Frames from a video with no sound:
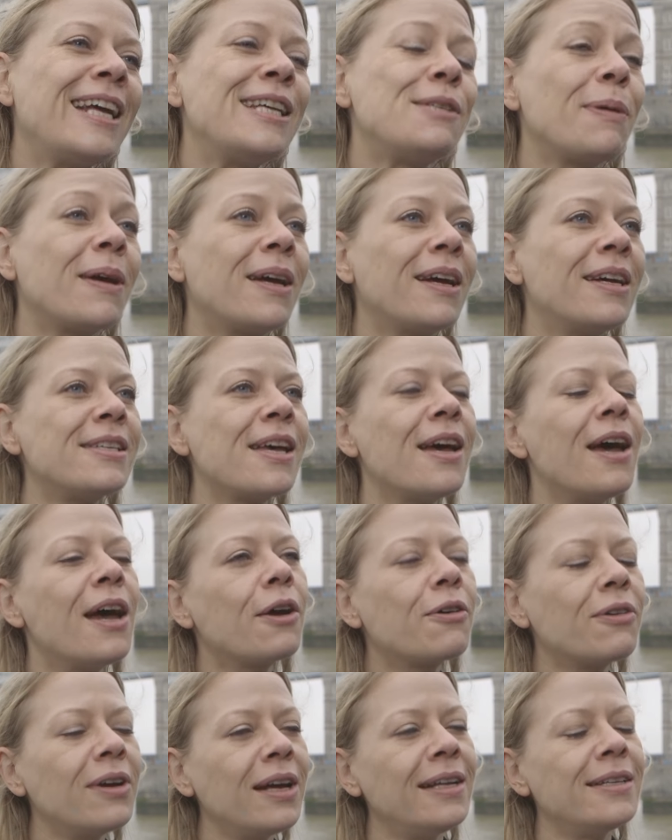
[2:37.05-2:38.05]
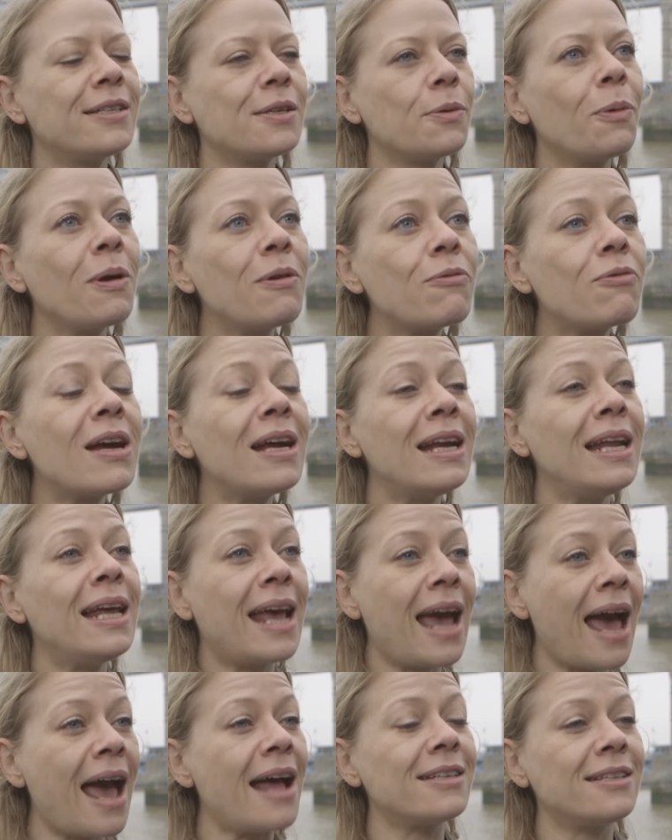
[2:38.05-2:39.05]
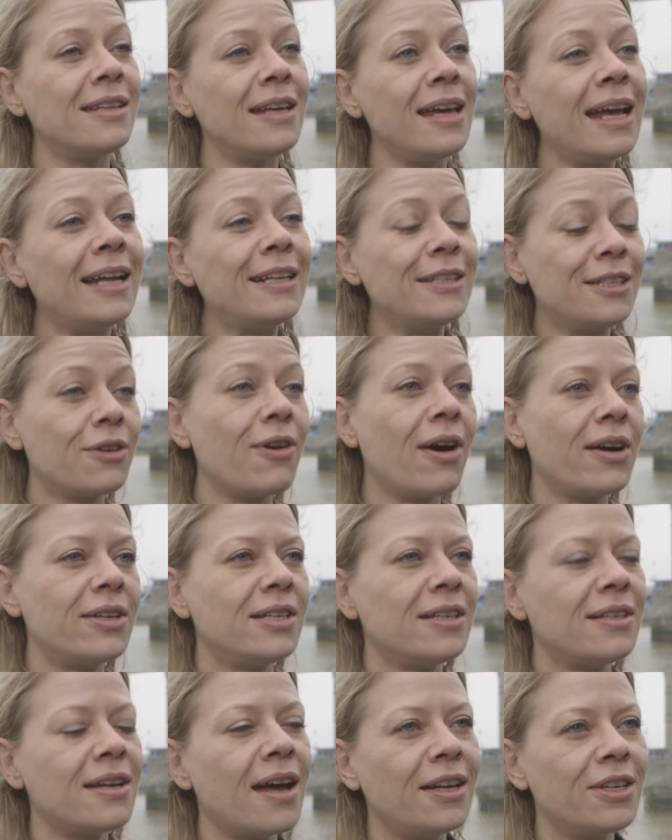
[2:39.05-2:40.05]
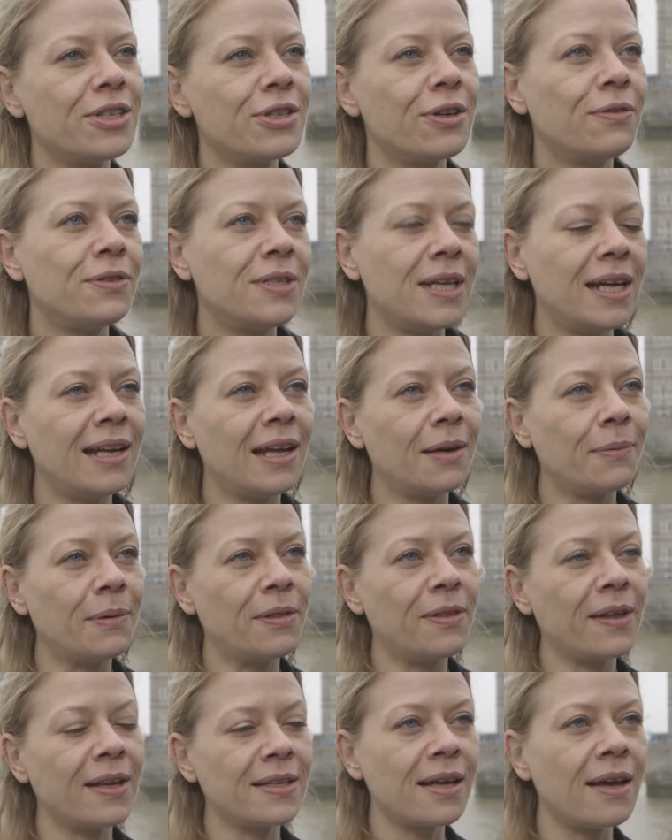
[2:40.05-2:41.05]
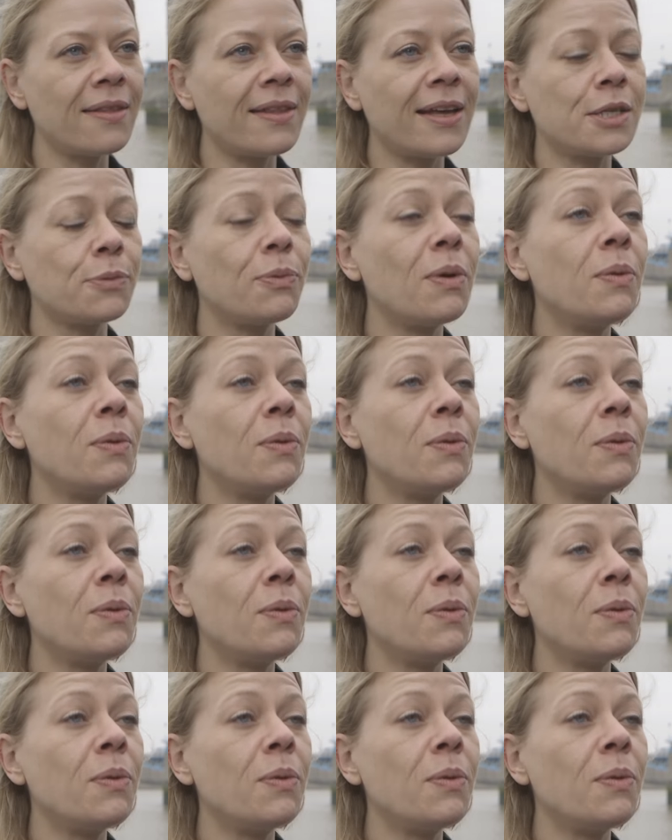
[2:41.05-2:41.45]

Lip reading: It's because Greens, we really get the integrated nature of dealing with things like this.